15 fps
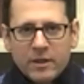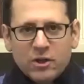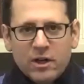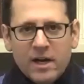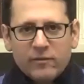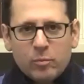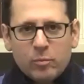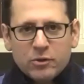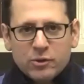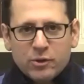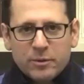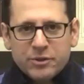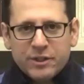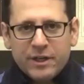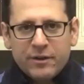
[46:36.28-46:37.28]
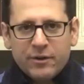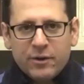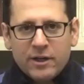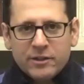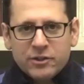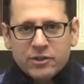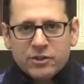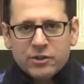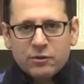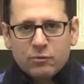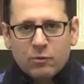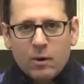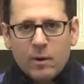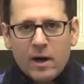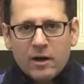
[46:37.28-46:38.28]
sure I have a prescription either. I just
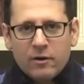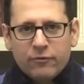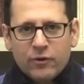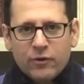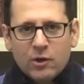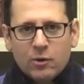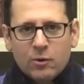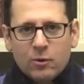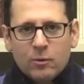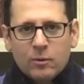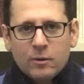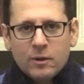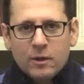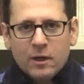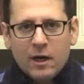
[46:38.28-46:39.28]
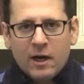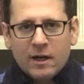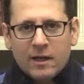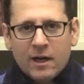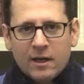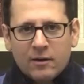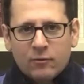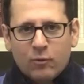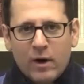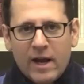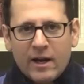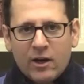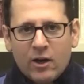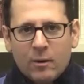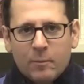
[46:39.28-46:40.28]
throw out a few kind of
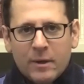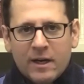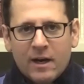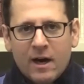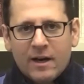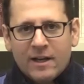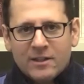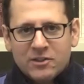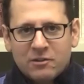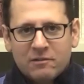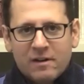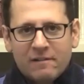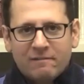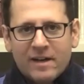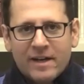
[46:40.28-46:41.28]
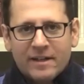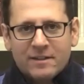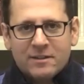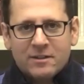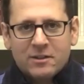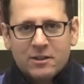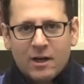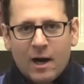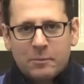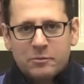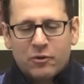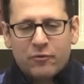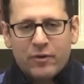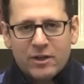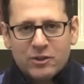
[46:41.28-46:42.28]
random and not necessarily linked
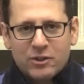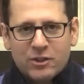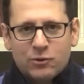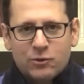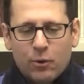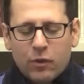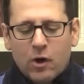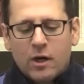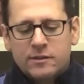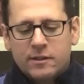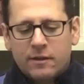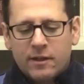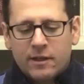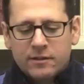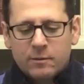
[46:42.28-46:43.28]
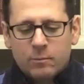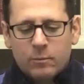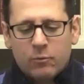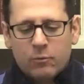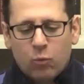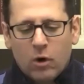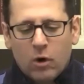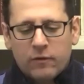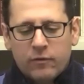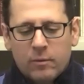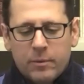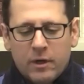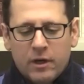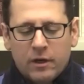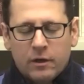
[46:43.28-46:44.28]
observations or thoughts on this. And one of
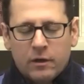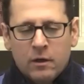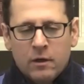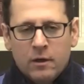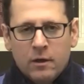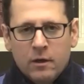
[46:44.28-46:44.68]
them being,